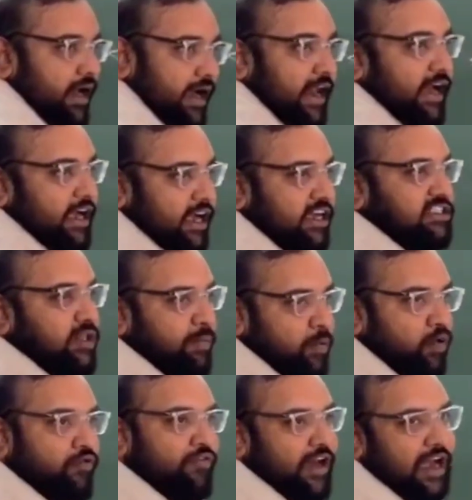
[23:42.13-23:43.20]
Indirectly, it is the
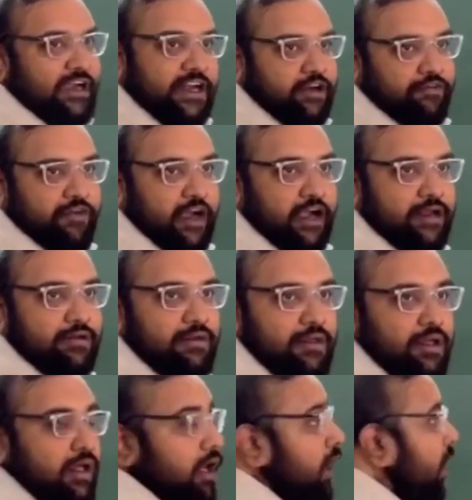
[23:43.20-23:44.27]
proof for electric field.
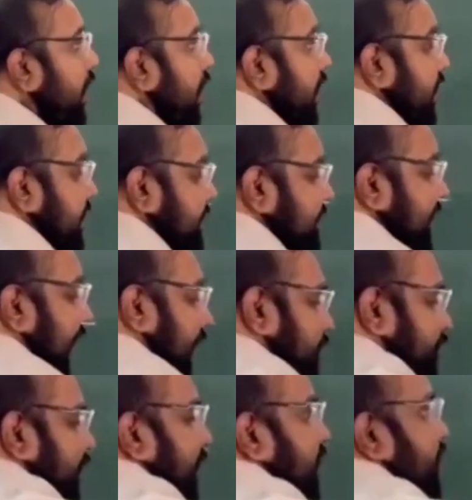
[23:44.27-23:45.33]
In
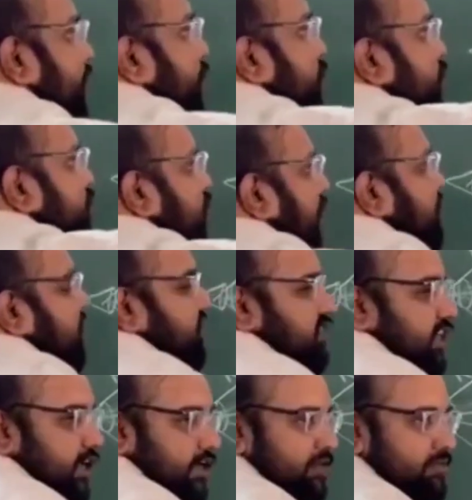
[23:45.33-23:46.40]
that field, Q2 charge is
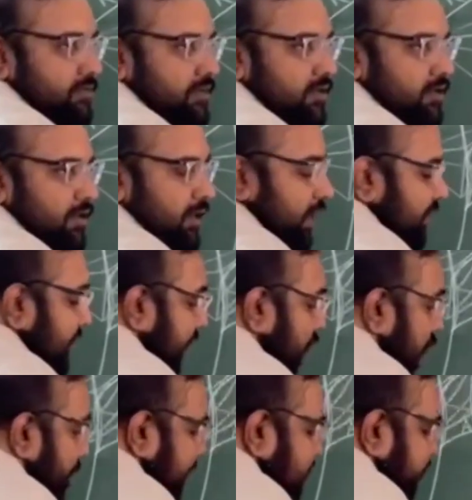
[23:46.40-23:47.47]
there. Then
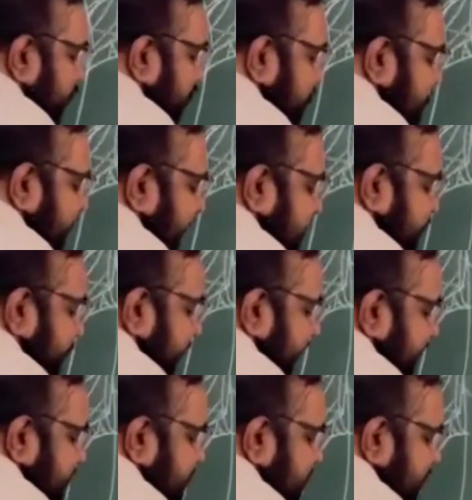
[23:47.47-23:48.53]
how much force it
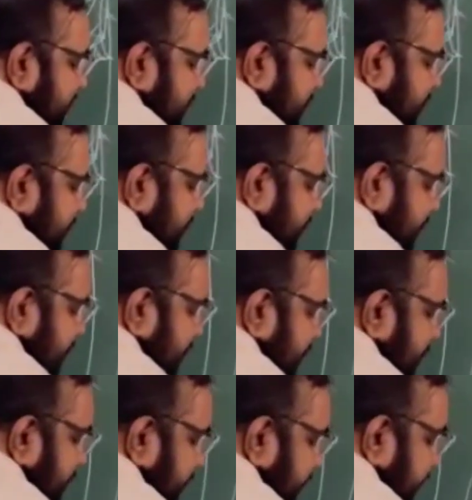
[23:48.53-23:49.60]
experience?
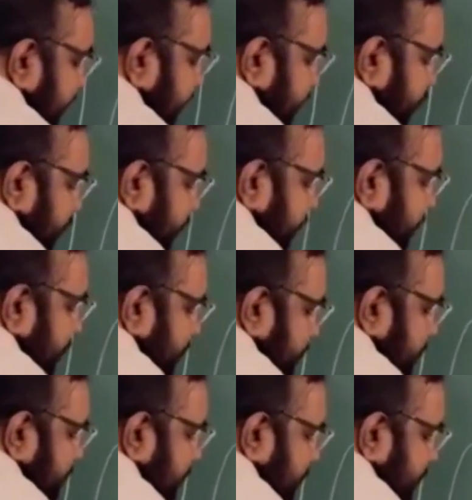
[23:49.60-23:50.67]
E to
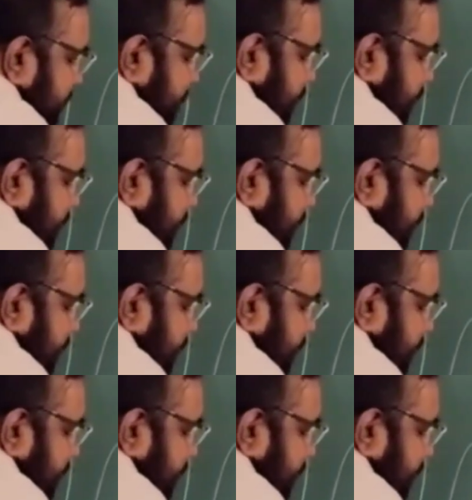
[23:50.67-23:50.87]
Q.